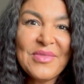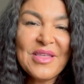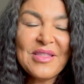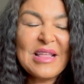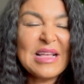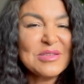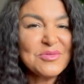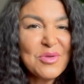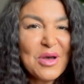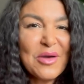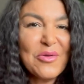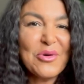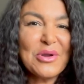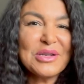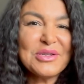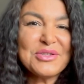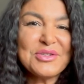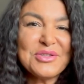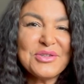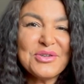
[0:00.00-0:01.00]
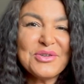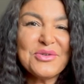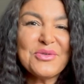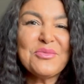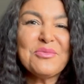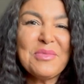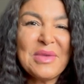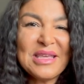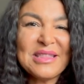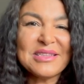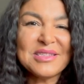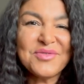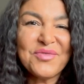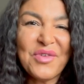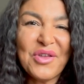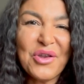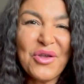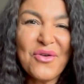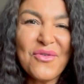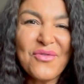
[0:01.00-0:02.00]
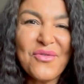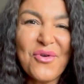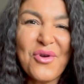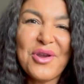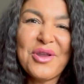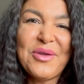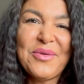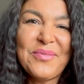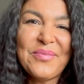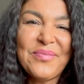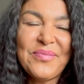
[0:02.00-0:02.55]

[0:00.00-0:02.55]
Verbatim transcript: That's why I wanted to make this video for you.